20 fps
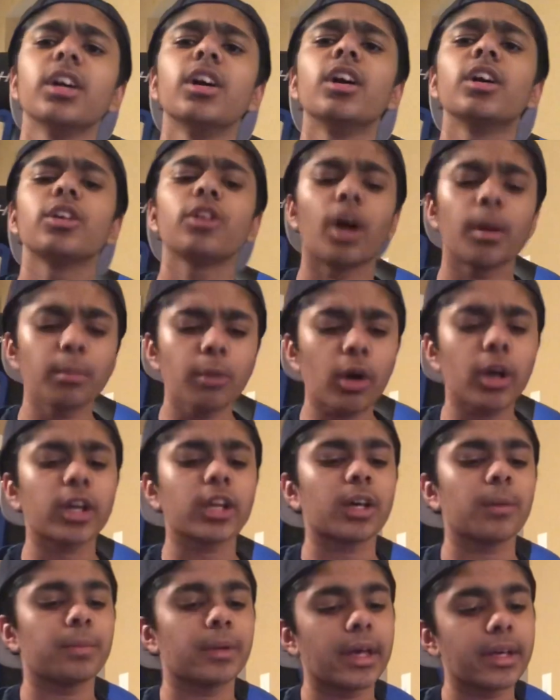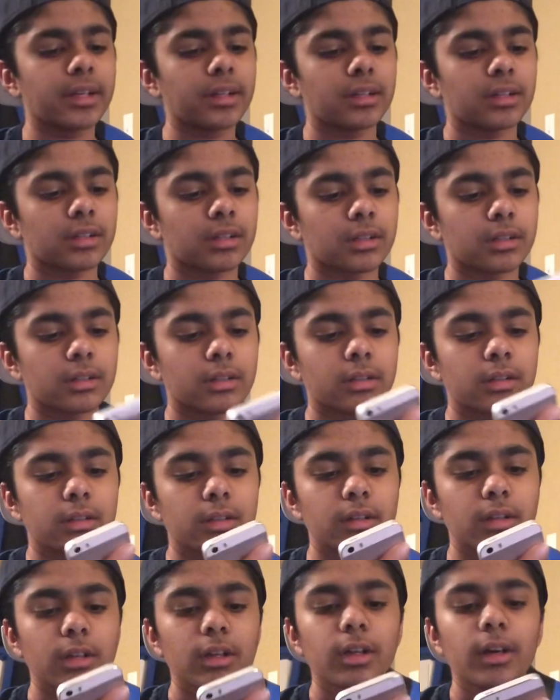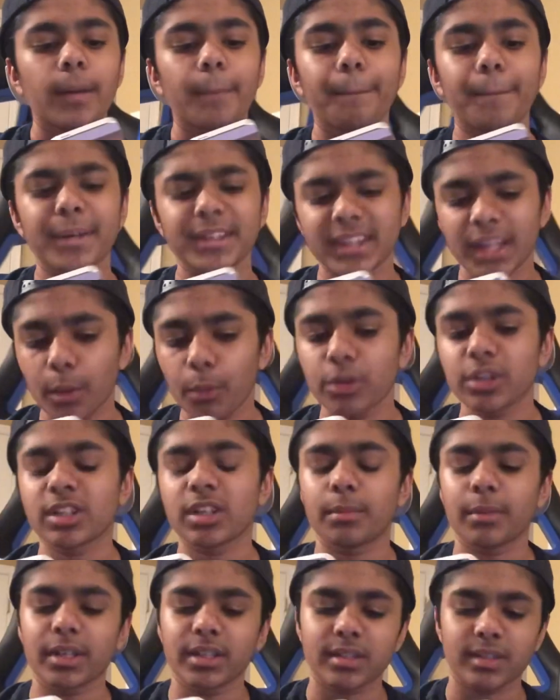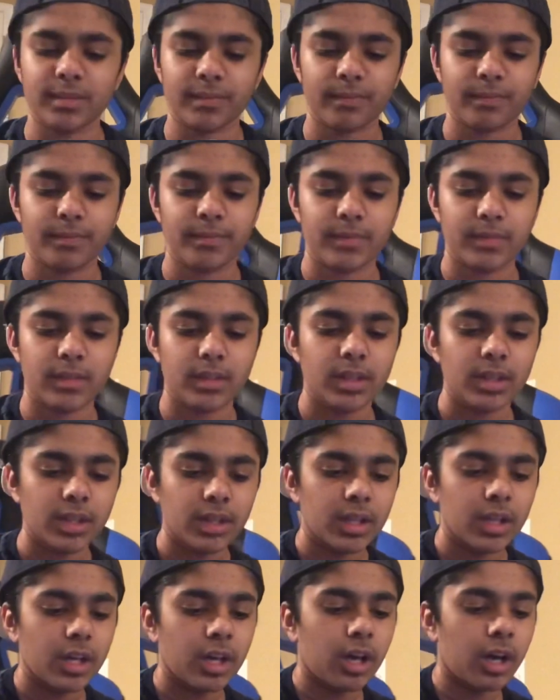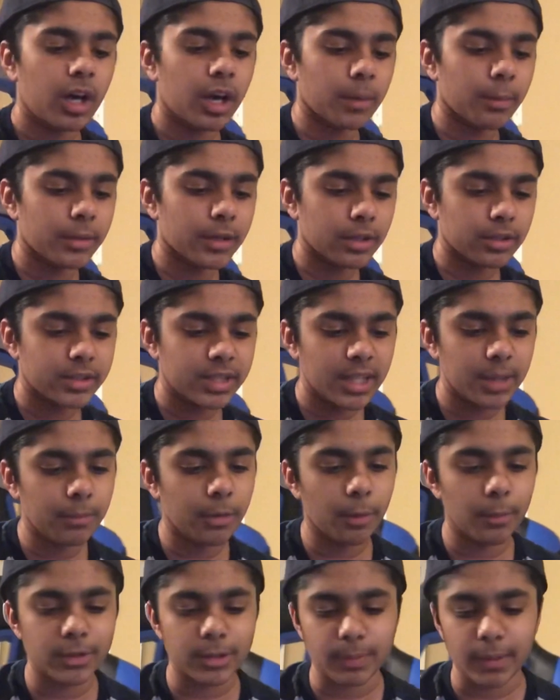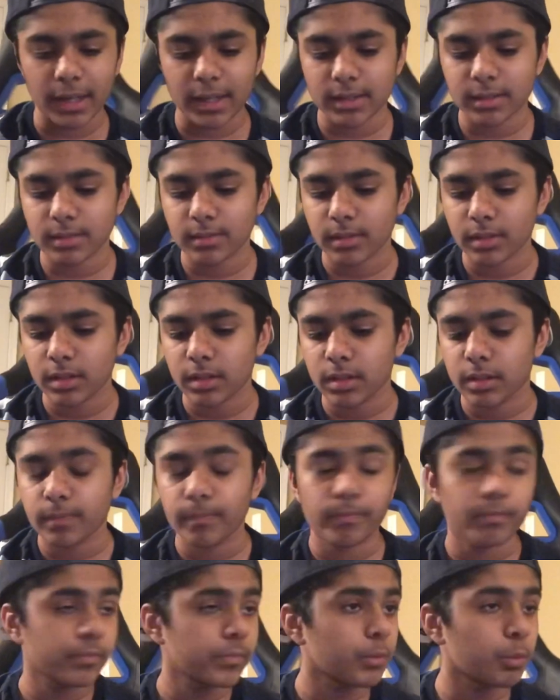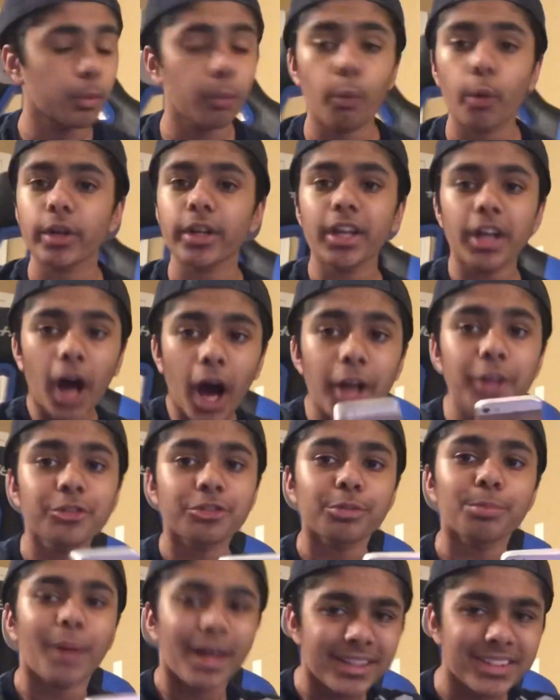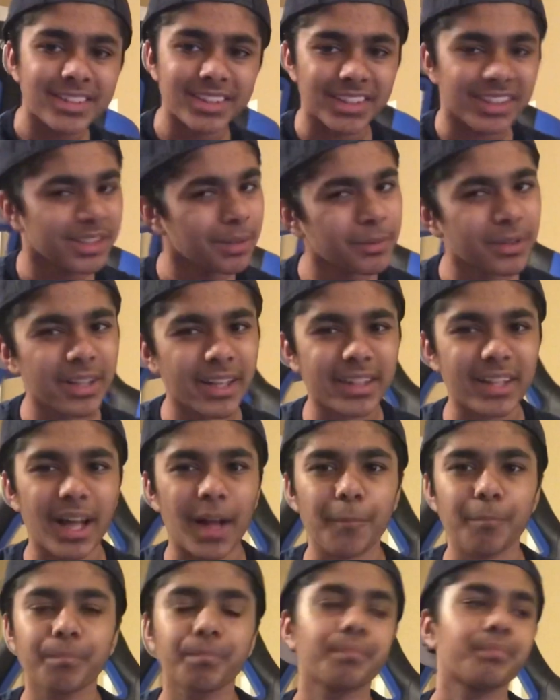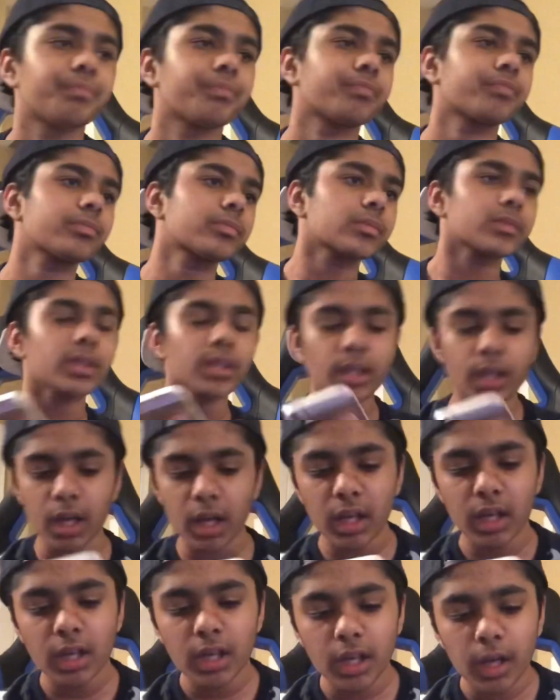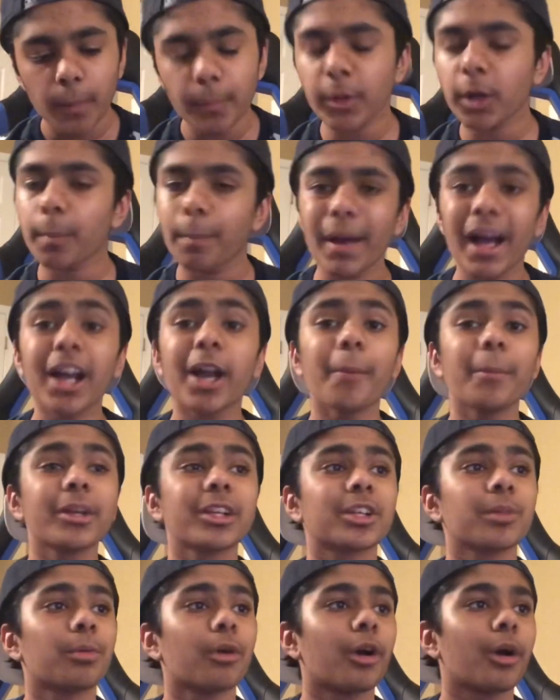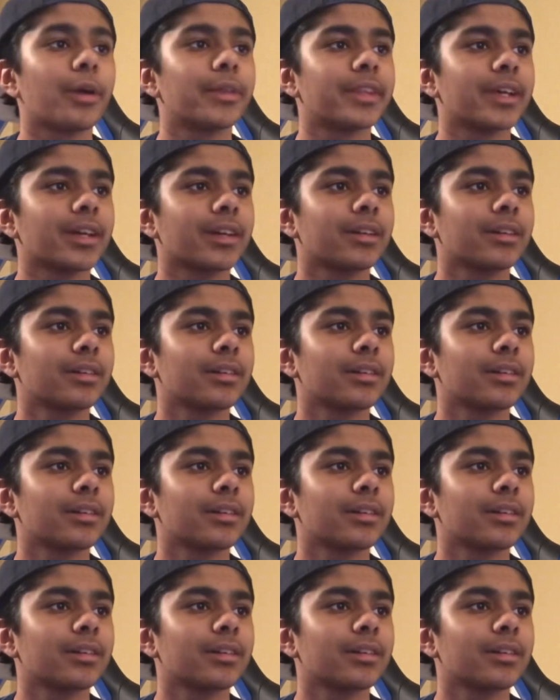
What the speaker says: You know, I'm not going to complain, but that wasn't amazing. All right, we're going to team moments packs. We want an 100 Messi, something like that. I'm doing a pack opening tomorrow, I think.